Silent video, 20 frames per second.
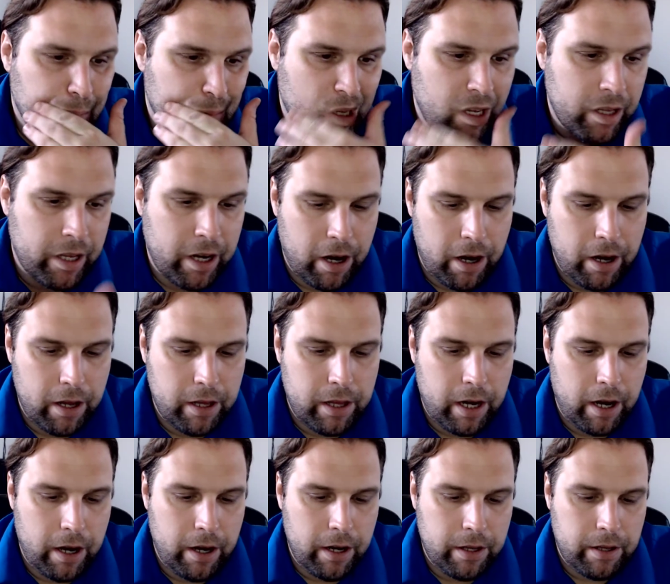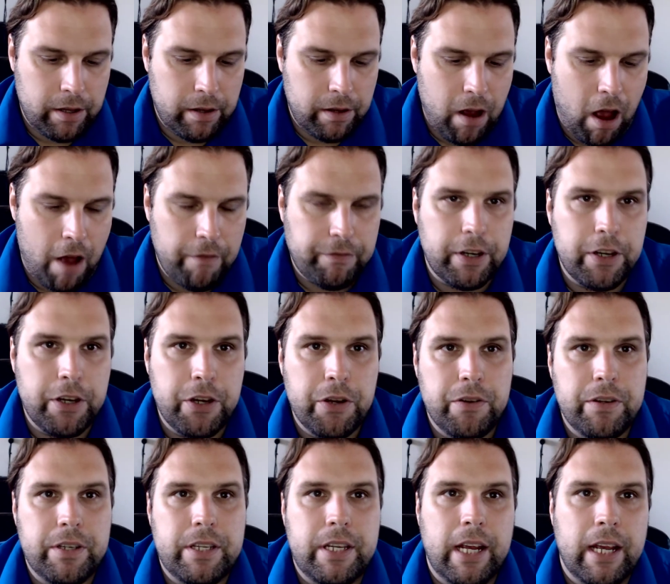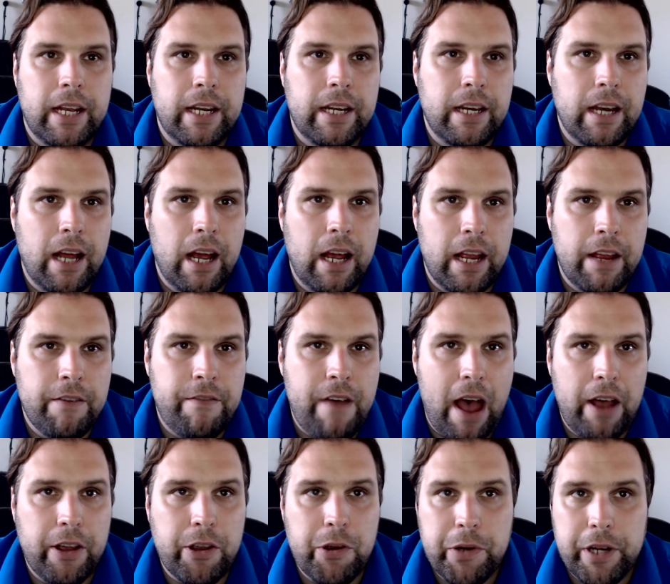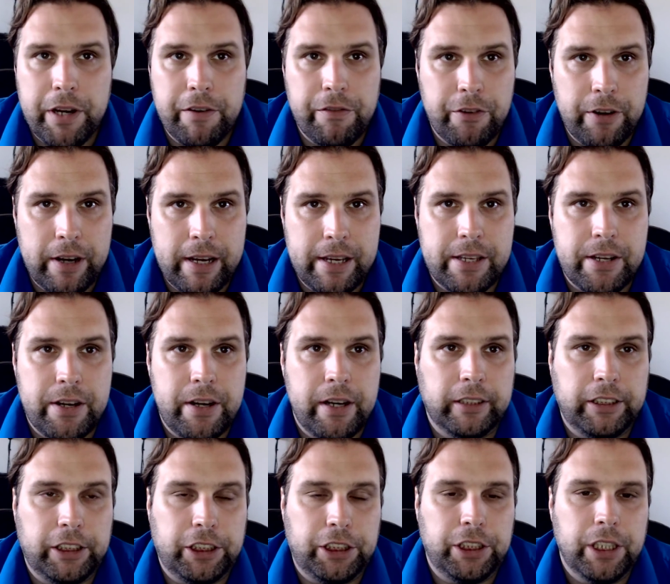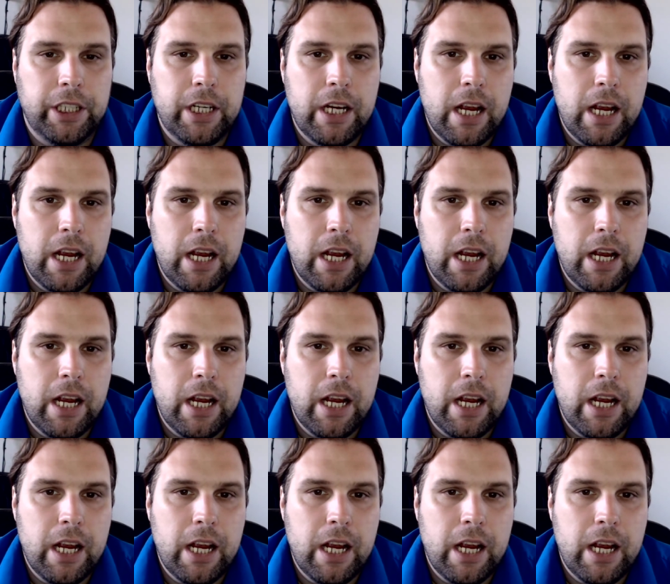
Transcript: They're often used in evaluative research